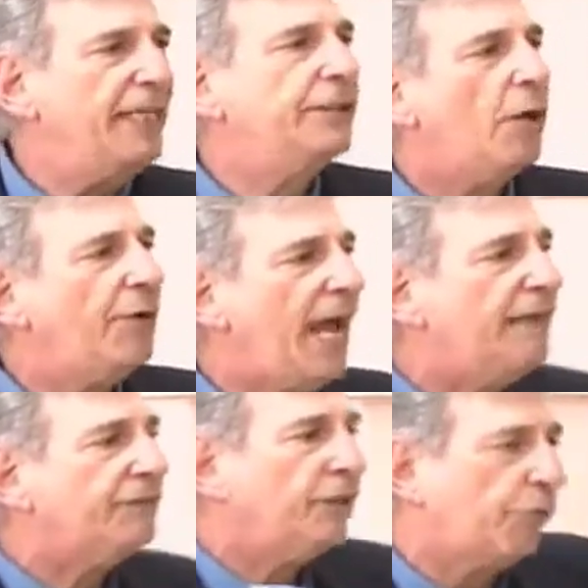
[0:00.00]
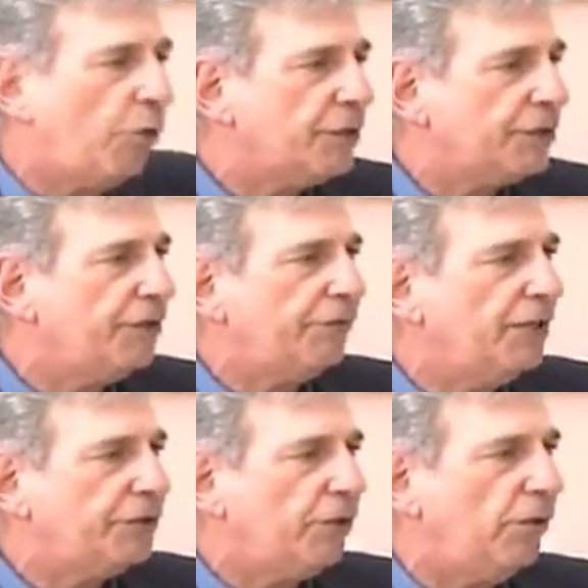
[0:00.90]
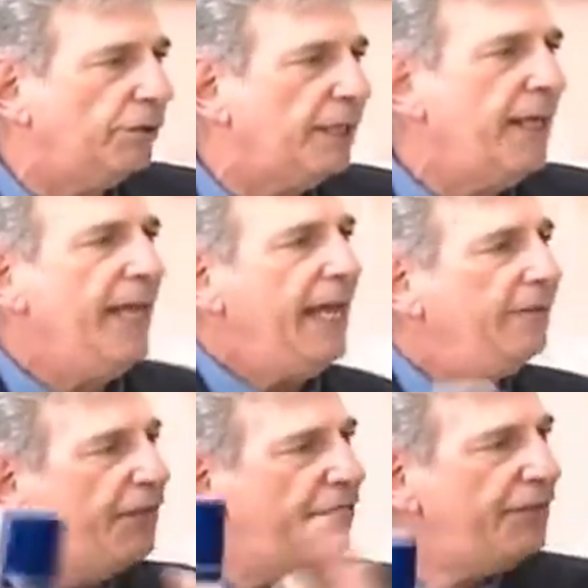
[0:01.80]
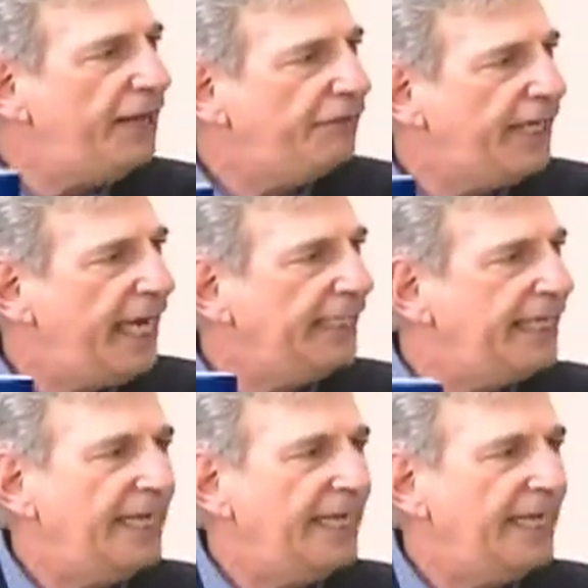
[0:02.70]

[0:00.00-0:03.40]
They don't have to cross the threshold. If a thief can't